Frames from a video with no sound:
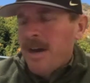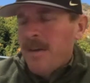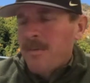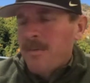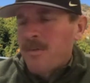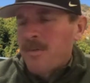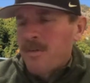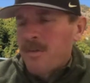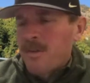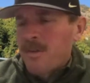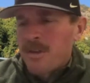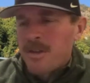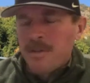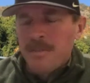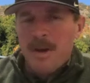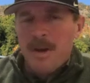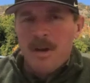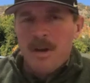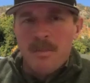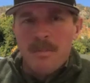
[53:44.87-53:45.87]
So just in
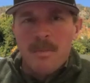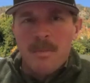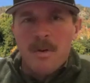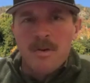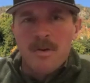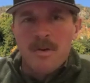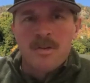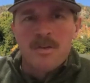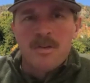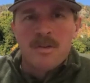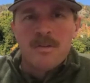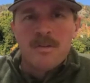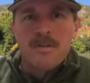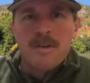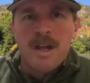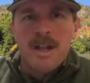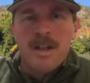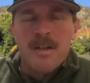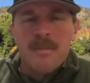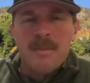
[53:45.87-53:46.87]
my own personal
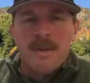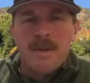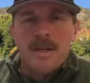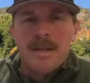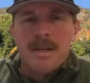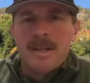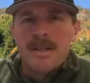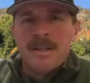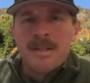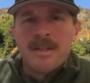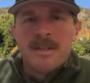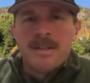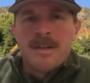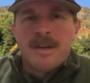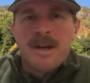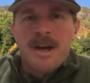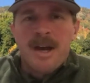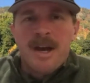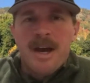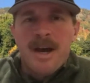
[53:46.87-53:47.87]
development,
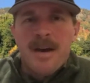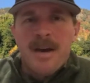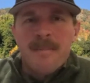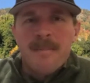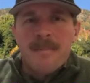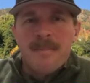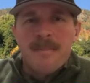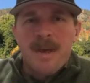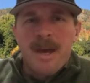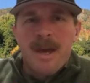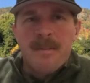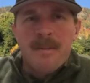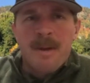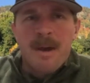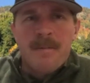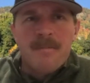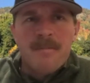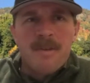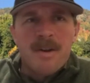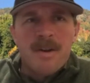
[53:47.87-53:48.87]

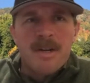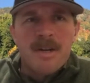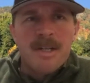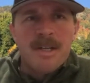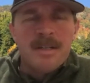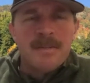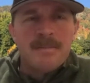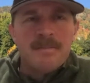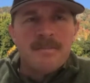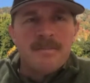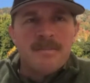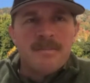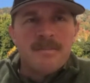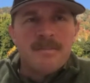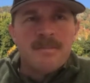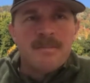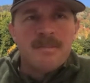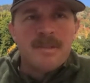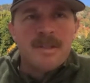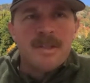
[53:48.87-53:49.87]
I'm very,
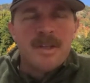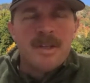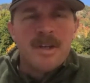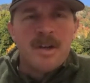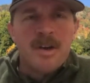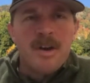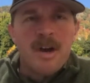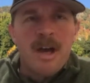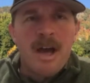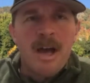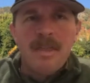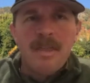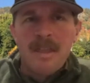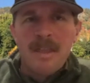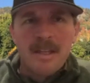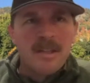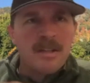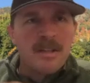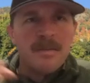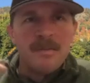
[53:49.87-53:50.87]
I
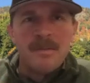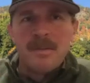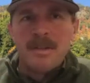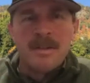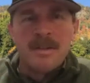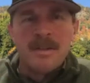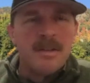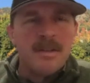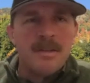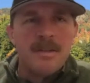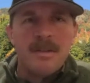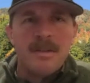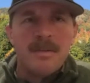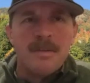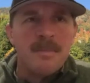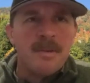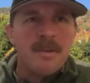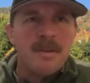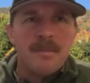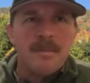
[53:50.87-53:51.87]
think that
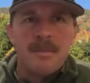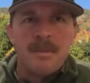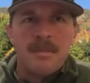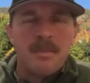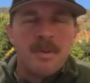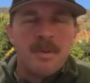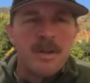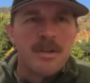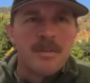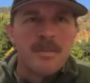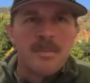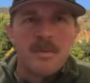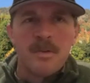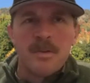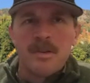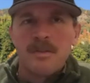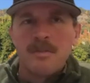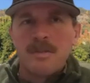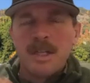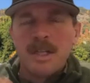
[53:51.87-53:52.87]
the
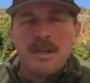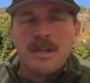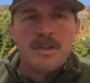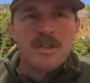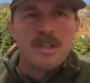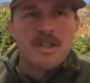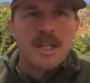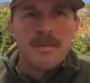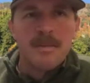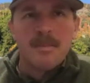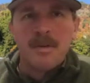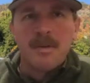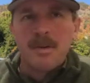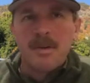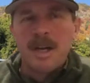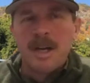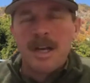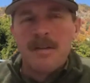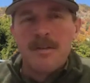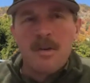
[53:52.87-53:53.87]
principles of leadership are
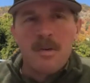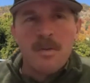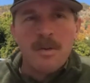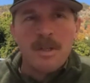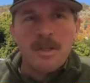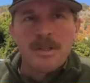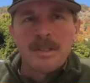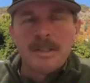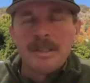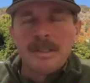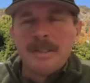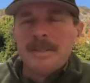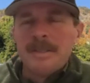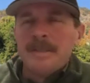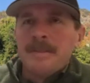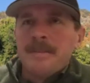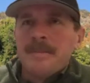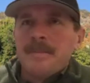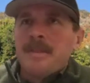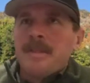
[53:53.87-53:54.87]
kind of always
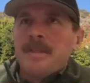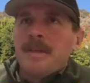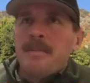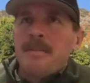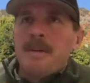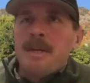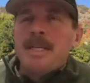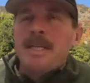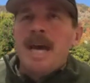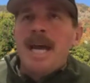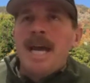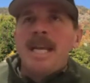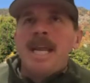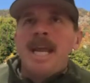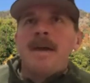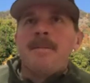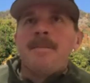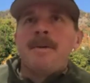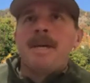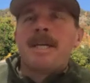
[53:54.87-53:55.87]
a bit
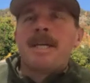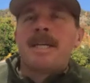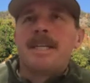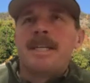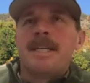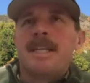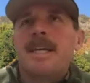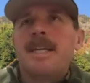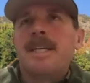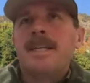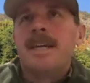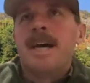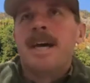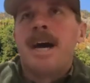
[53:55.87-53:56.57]
dynamic, and